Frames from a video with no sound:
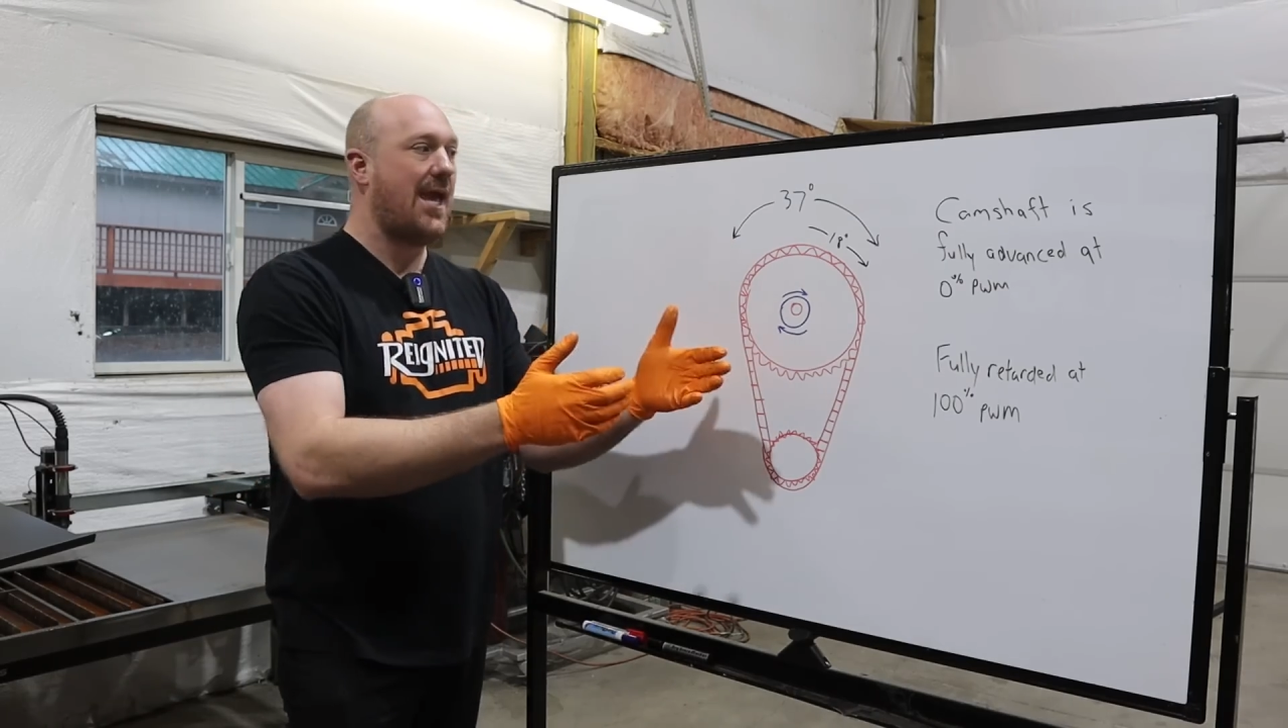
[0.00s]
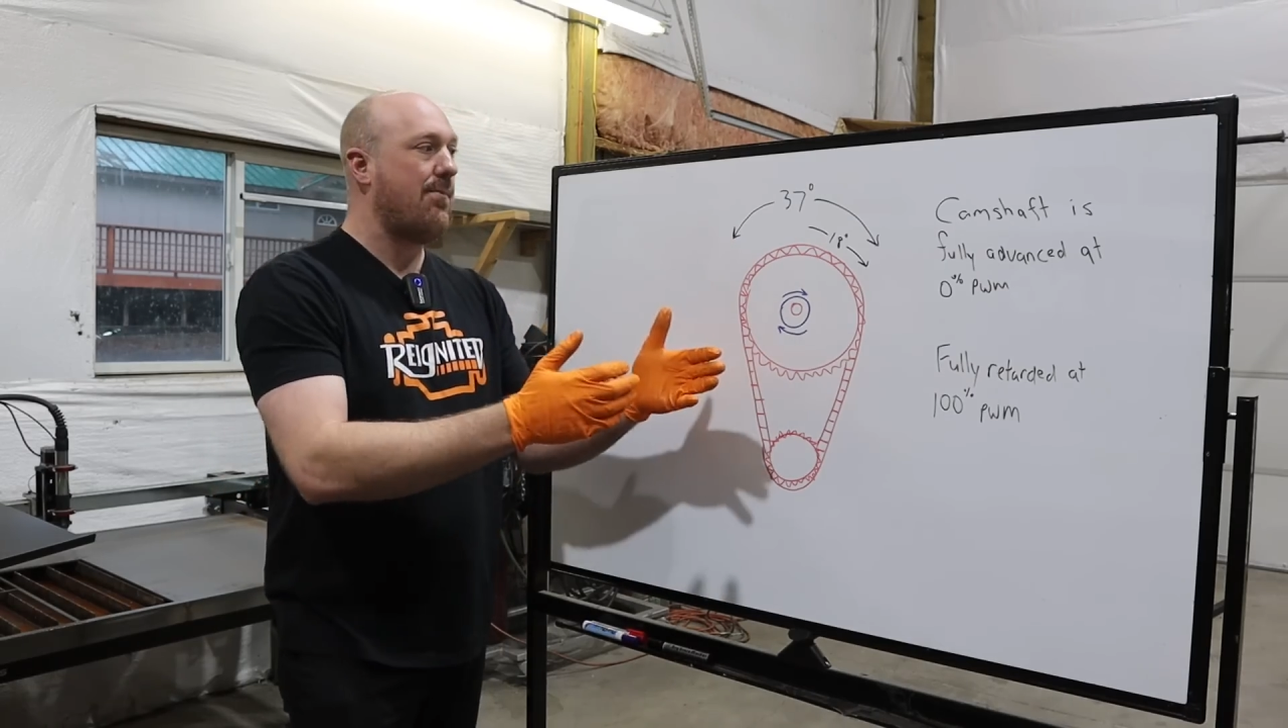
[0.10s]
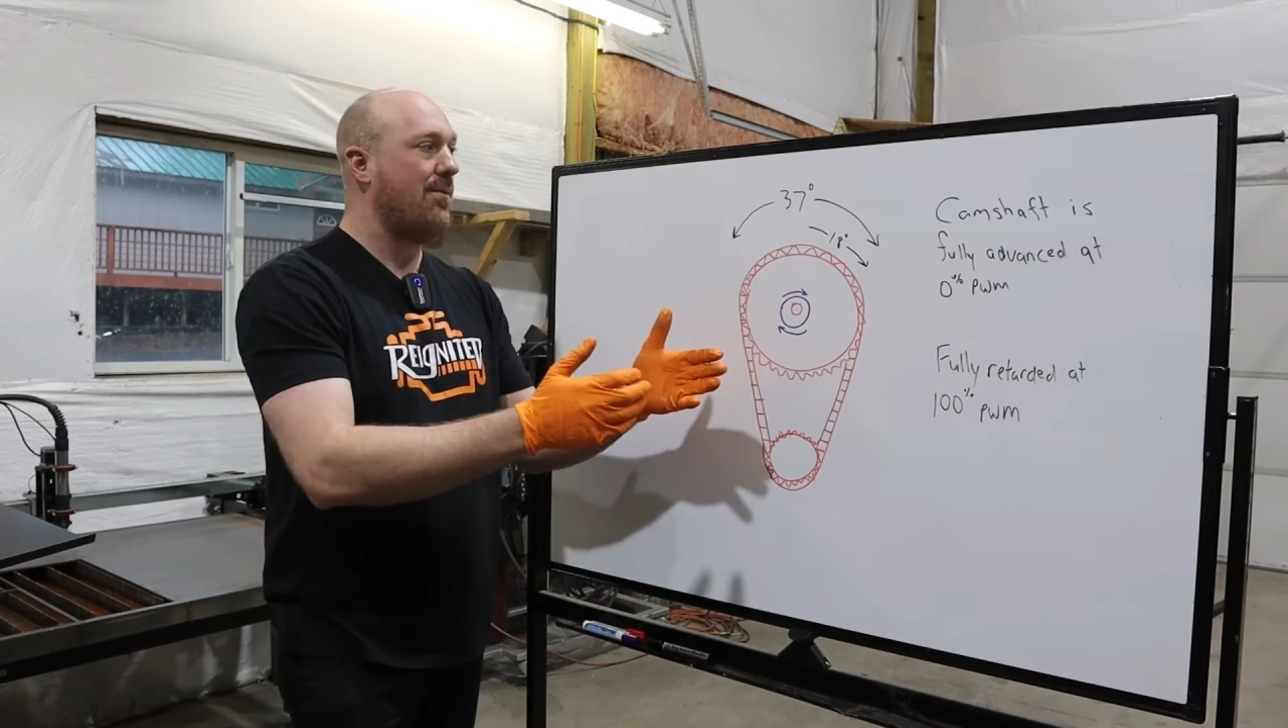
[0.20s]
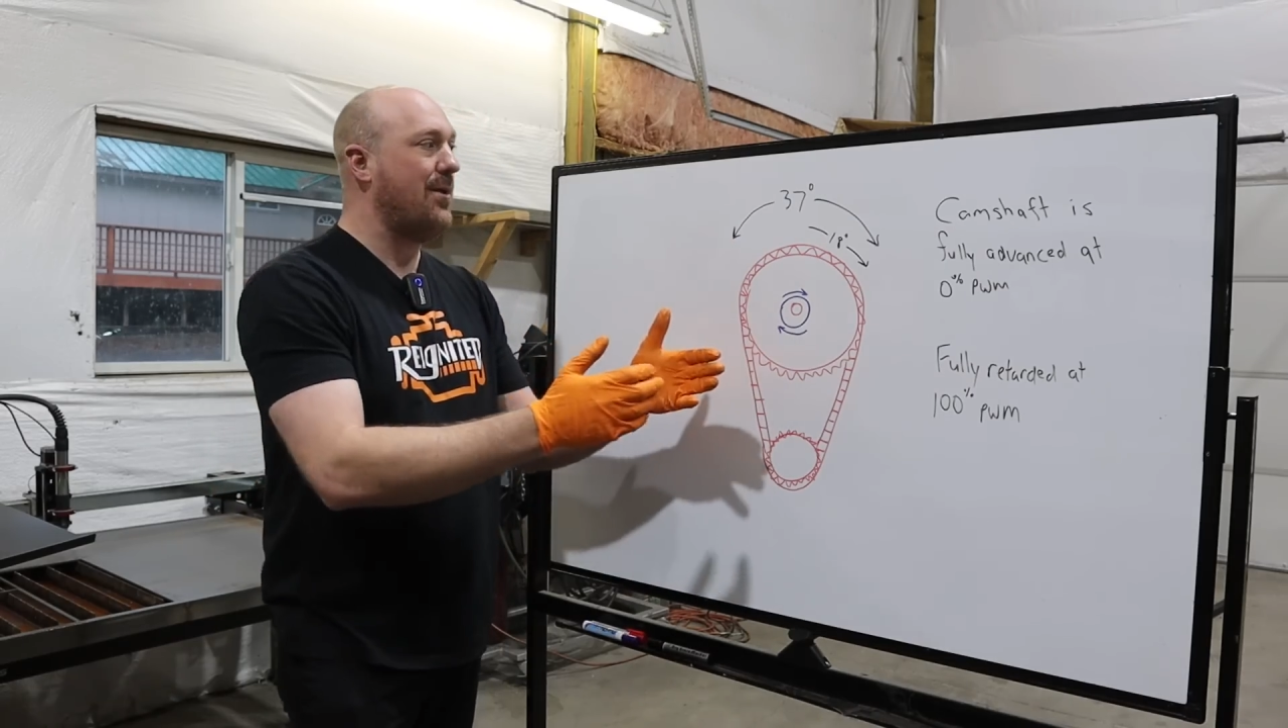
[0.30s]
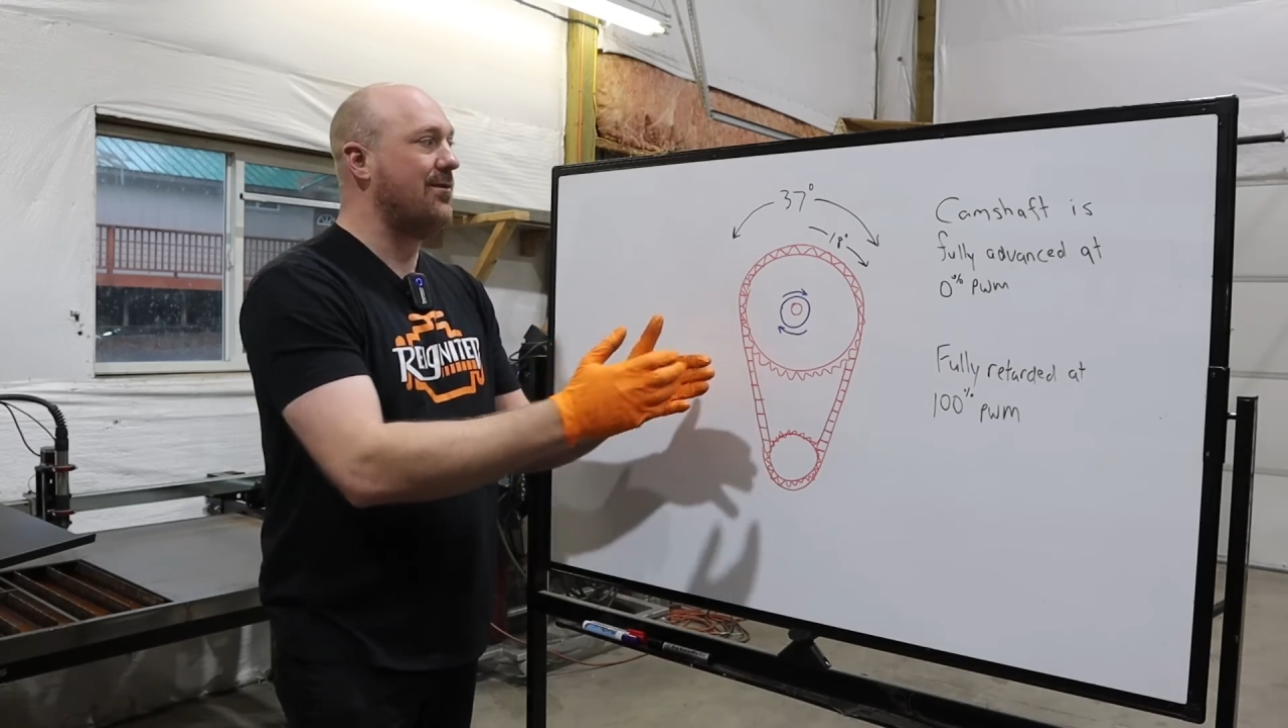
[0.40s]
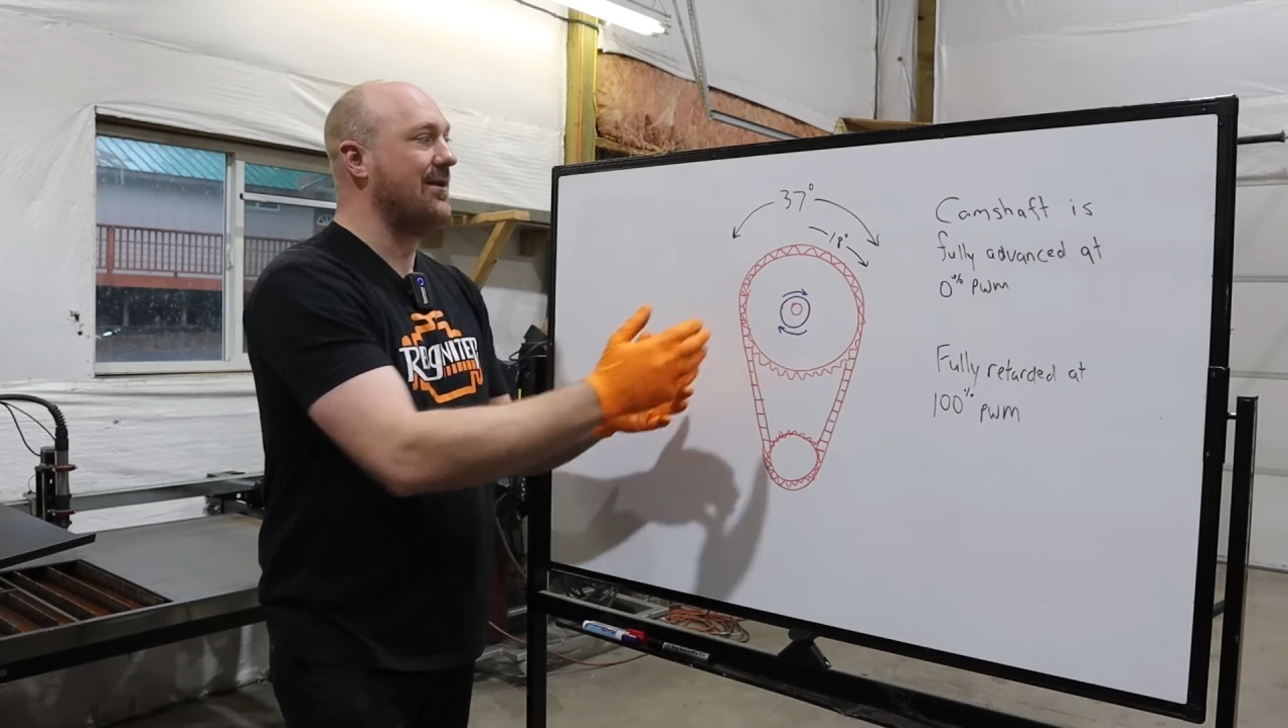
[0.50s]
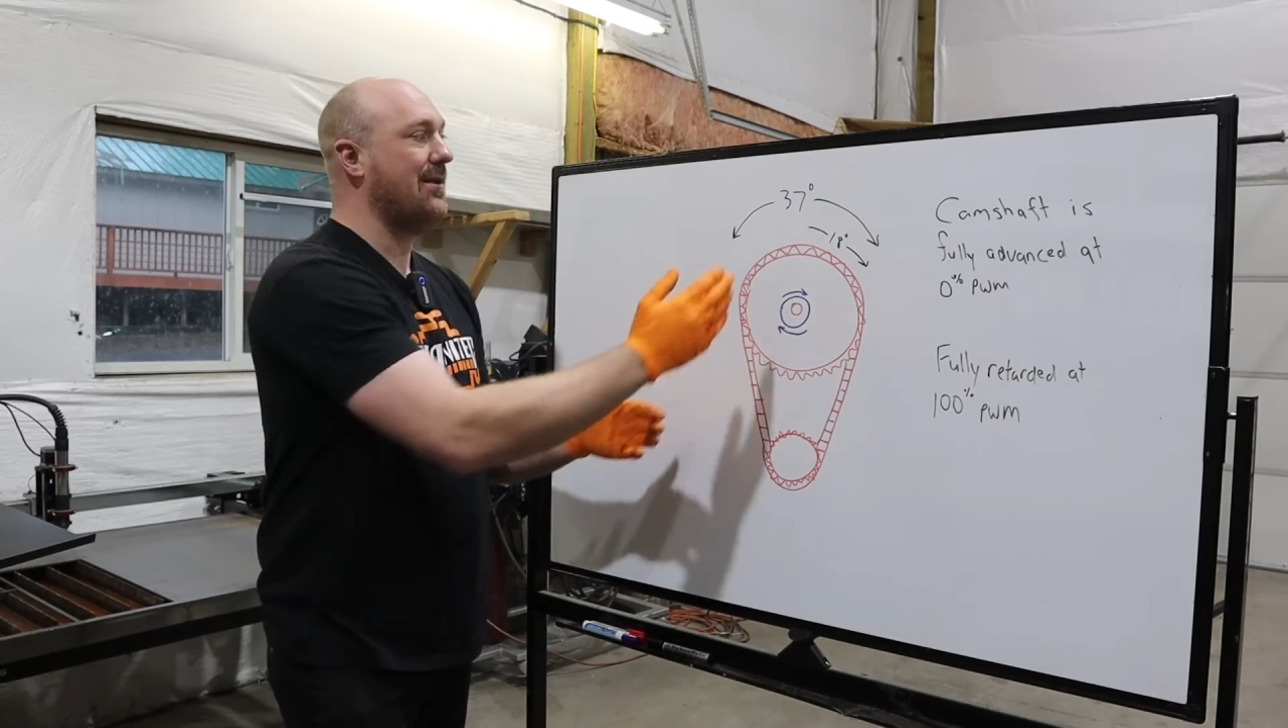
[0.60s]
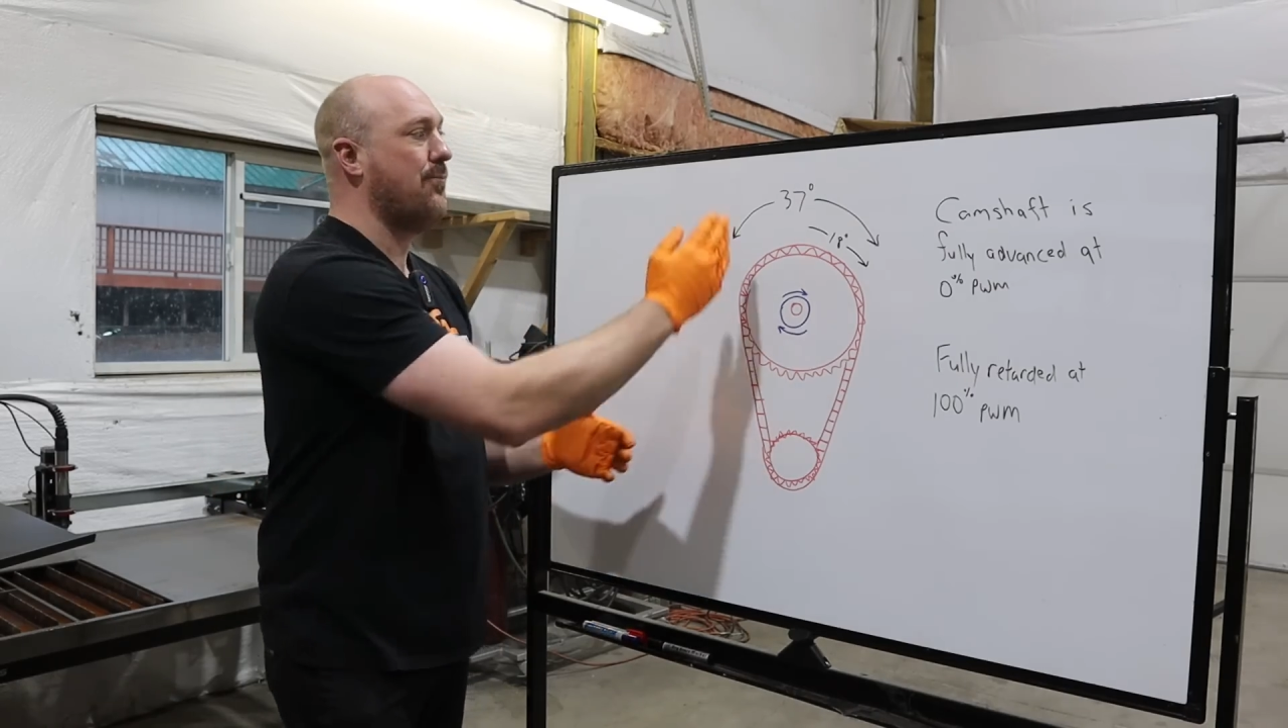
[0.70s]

capability